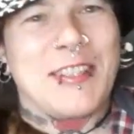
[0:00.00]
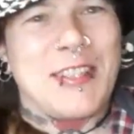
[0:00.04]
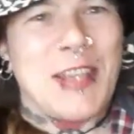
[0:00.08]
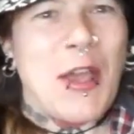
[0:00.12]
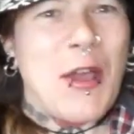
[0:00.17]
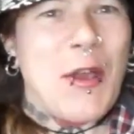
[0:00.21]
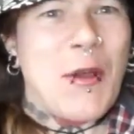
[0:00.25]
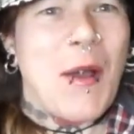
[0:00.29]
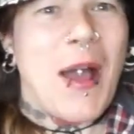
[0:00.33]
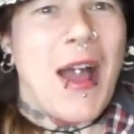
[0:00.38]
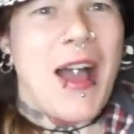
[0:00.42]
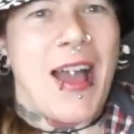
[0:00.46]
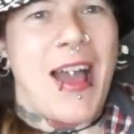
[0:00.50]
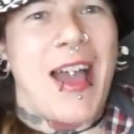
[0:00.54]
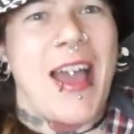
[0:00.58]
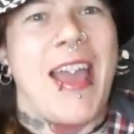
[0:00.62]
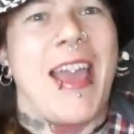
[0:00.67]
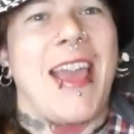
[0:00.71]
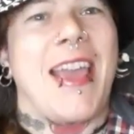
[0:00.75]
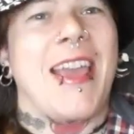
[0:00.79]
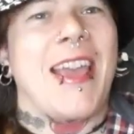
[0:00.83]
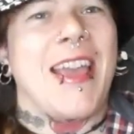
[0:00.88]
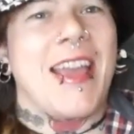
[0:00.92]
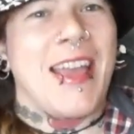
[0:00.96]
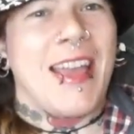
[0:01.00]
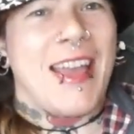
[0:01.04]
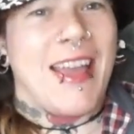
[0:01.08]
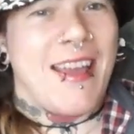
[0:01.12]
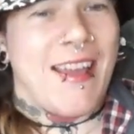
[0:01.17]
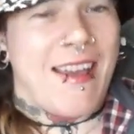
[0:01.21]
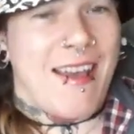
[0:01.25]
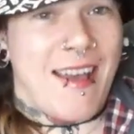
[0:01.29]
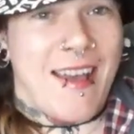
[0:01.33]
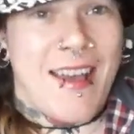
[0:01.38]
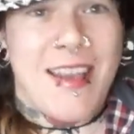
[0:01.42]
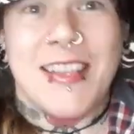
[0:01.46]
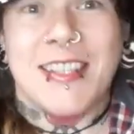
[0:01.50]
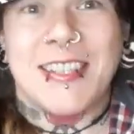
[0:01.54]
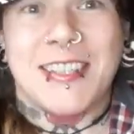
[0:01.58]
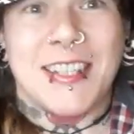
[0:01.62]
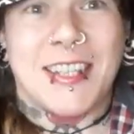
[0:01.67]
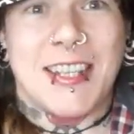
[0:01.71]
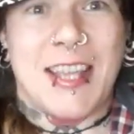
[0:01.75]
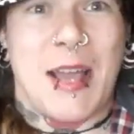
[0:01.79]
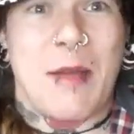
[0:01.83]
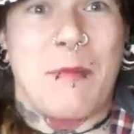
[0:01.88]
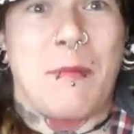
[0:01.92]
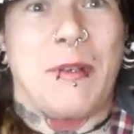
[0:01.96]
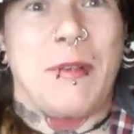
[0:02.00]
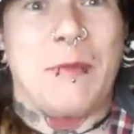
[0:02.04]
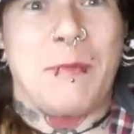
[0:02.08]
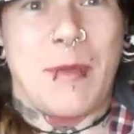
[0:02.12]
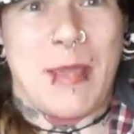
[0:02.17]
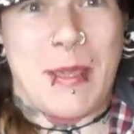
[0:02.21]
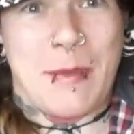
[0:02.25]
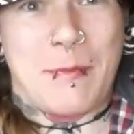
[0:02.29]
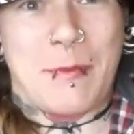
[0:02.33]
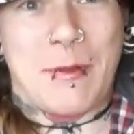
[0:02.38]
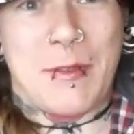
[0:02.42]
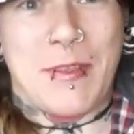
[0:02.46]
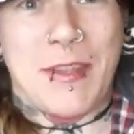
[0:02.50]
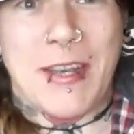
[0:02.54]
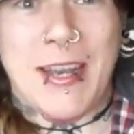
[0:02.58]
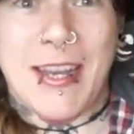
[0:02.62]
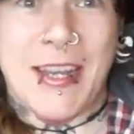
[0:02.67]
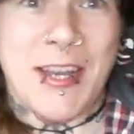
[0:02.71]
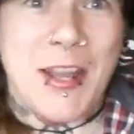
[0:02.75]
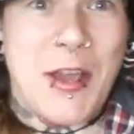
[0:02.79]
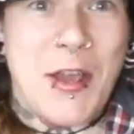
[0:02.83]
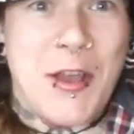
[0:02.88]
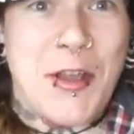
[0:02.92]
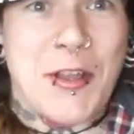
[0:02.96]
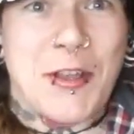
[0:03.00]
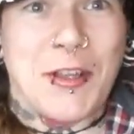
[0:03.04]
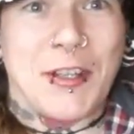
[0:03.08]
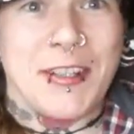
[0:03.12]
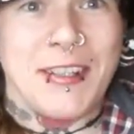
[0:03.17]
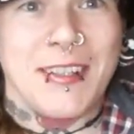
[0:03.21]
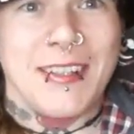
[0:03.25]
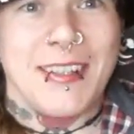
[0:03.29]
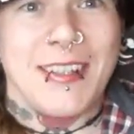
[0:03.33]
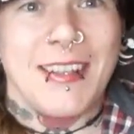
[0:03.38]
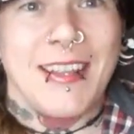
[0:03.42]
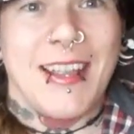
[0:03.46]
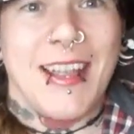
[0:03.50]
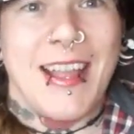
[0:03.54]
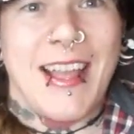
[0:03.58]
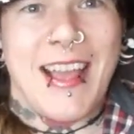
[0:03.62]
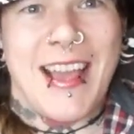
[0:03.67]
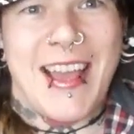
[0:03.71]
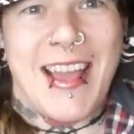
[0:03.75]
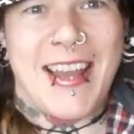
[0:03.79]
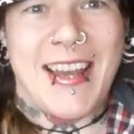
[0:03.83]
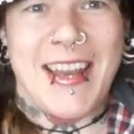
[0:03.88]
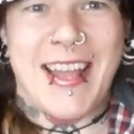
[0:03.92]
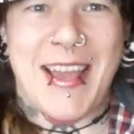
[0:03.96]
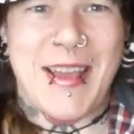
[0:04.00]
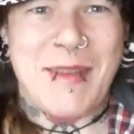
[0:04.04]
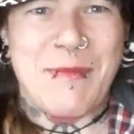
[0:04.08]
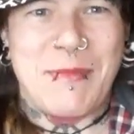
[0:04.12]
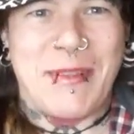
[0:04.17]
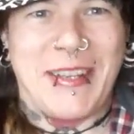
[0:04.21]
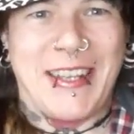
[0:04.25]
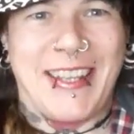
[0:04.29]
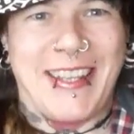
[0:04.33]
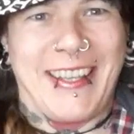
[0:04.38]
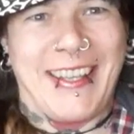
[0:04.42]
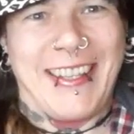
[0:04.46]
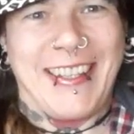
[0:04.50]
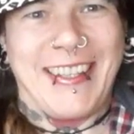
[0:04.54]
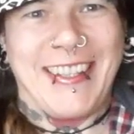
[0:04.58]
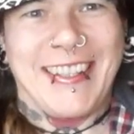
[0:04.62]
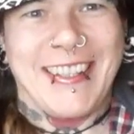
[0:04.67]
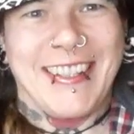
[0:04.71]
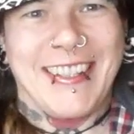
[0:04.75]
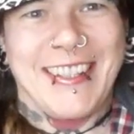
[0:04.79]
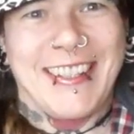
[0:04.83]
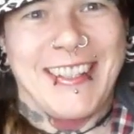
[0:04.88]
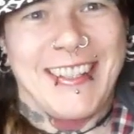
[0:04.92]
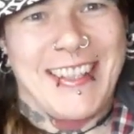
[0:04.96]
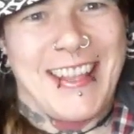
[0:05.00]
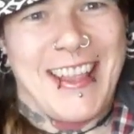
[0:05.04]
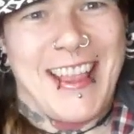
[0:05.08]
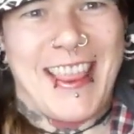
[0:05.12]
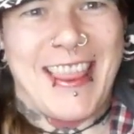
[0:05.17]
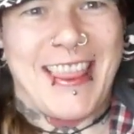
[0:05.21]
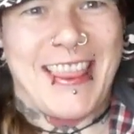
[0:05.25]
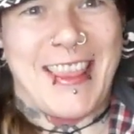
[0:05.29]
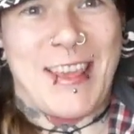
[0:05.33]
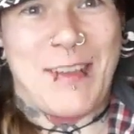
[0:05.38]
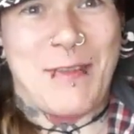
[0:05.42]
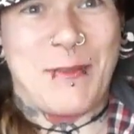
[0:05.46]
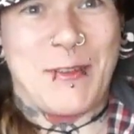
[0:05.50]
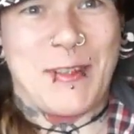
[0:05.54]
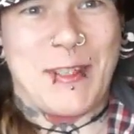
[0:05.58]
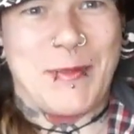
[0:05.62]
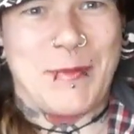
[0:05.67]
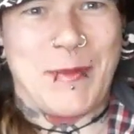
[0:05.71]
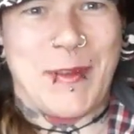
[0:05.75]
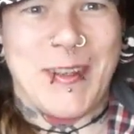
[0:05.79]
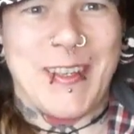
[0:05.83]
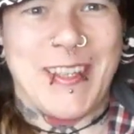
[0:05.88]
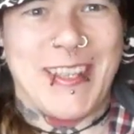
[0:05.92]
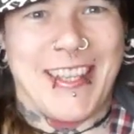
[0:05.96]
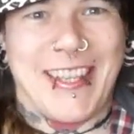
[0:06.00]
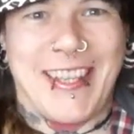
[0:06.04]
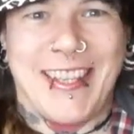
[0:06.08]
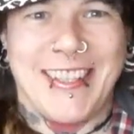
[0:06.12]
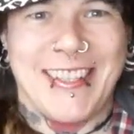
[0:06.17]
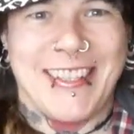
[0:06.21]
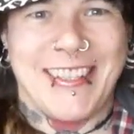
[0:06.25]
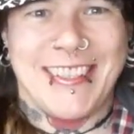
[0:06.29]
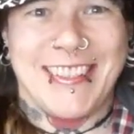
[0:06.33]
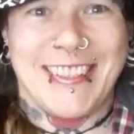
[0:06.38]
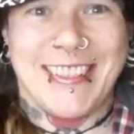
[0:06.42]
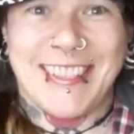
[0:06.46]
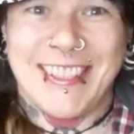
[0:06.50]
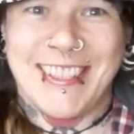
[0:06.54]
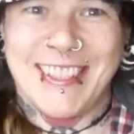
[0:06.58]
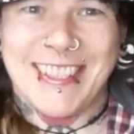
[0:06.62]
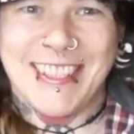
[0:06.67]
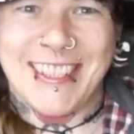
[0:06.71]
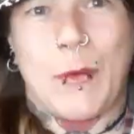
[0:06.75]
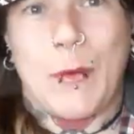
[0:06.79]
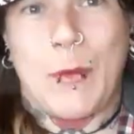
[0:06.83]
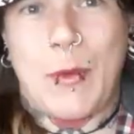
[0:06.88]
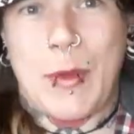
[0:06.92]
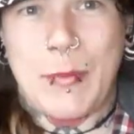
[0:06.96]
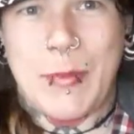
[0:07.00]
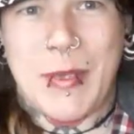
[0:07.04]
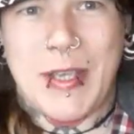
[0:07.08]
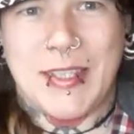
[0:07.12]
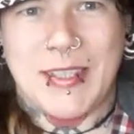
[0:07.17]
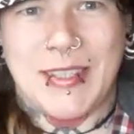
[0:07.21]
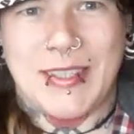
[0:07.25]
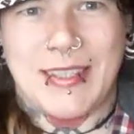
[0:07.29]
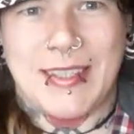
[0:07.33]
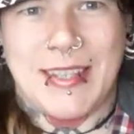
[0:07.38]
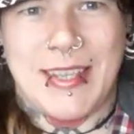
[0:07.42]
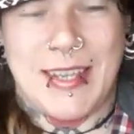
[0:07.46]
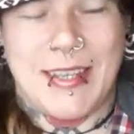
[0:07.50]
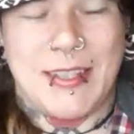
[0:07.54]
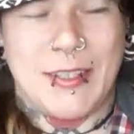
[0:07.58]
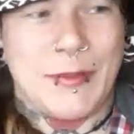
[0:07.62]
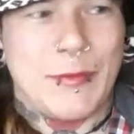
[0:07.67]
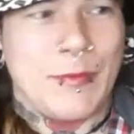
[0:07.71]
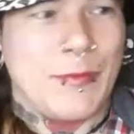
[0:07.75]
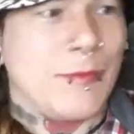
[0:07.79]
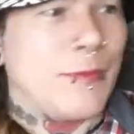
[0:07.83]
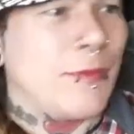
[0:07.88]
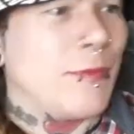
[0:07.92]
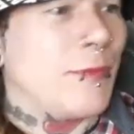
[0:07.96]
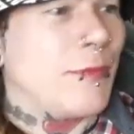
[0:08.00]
So I asked a couple of people that I know and happily they've responded. One person said,